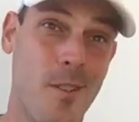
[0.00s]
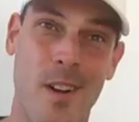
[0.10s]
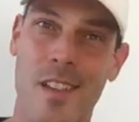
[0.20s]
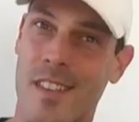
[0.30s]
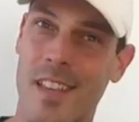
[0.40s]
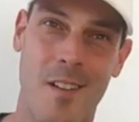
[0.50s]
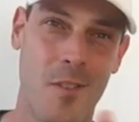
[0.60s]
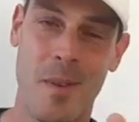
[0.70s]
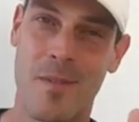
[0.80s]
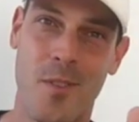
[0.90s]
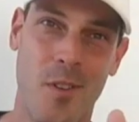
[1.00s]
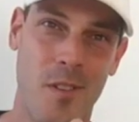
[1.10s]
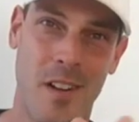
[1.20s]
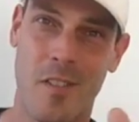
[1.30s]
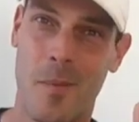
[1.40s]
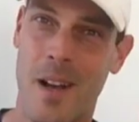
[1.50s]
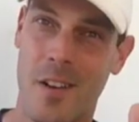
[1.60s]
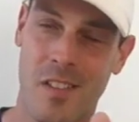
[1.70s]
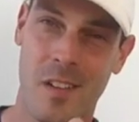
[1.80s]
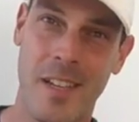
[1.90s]
in that race. I think I would have been fourth around the top
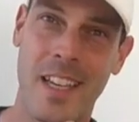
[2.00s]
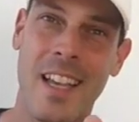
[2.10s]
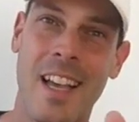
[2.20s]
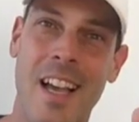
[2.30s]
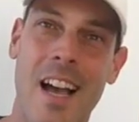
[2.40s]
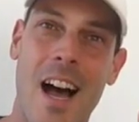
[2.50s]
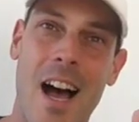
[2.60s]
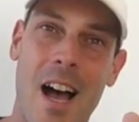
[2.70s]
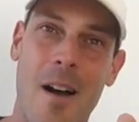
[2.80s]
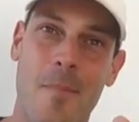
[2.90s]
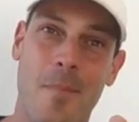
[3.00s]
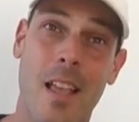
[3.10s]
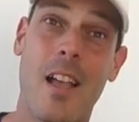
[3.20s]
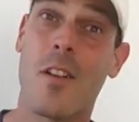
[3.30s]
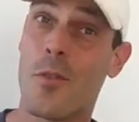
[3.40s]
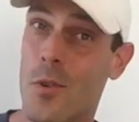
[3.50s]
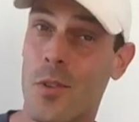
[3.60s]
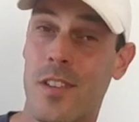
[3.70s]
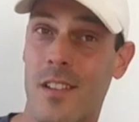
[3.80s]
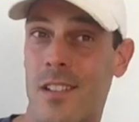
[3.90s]
mark or something. Um,
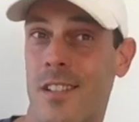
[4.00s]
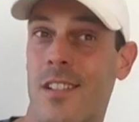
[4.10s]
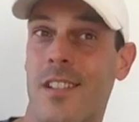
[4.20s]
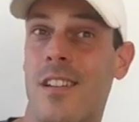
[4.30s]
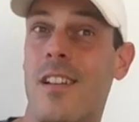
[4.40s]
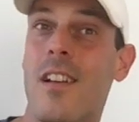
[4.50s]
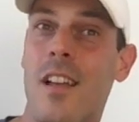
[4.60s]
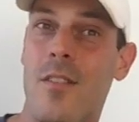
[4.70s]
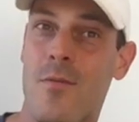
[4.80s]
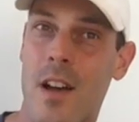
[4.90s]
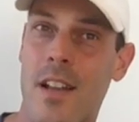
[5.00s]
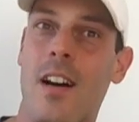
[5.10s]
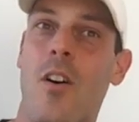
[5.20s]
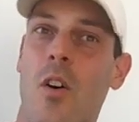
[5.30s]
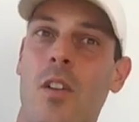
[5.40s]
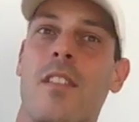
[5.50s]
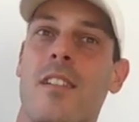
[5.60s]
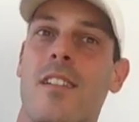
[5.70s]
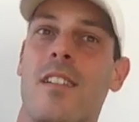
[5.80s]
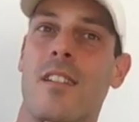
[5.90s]
caught the rudder on
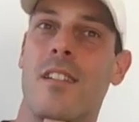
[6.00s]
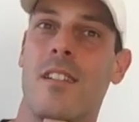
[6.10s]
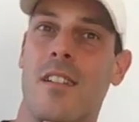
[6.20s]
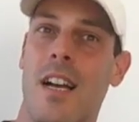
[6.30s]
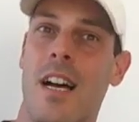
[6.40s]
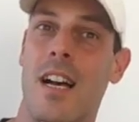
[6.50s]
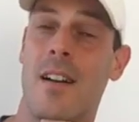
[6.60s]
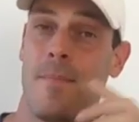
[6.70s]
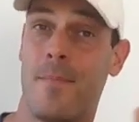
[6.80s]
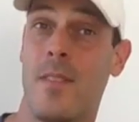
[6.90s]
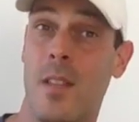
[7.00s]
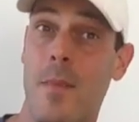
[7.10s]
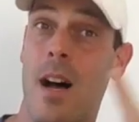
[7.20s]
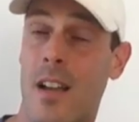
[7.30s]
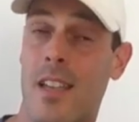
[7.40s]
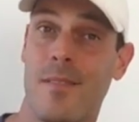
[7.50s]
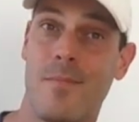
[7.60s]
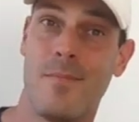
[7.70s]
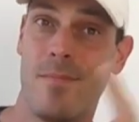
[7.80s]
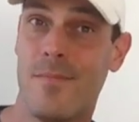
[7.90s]
the, um, the mark
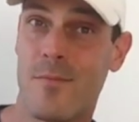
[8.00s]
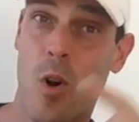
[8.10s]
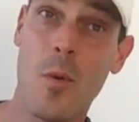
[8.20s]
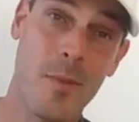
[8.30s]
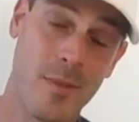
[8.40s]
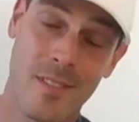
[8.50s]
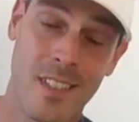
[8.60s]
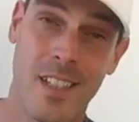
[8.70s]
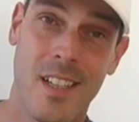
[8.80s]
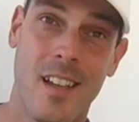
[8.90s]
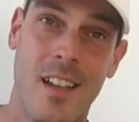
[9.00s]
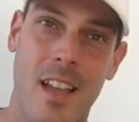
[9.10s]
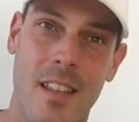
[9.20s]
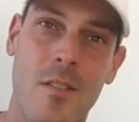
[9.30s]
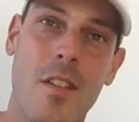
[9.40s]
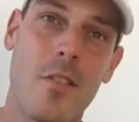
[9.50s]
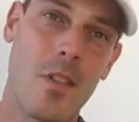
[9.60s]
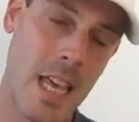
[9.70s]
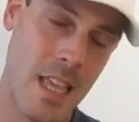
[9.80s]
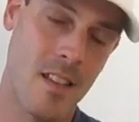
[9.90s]
rope and there is a
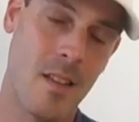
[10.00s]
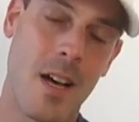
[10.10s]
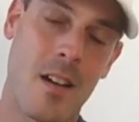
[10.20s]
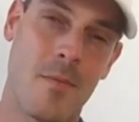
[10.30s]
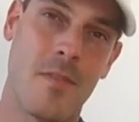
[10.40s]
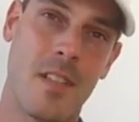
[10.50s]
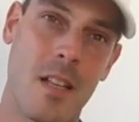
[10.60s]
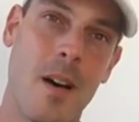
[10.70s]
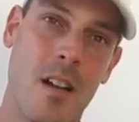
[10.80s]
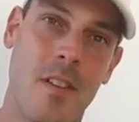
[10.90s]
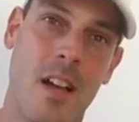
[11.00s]
chance that they might have they might have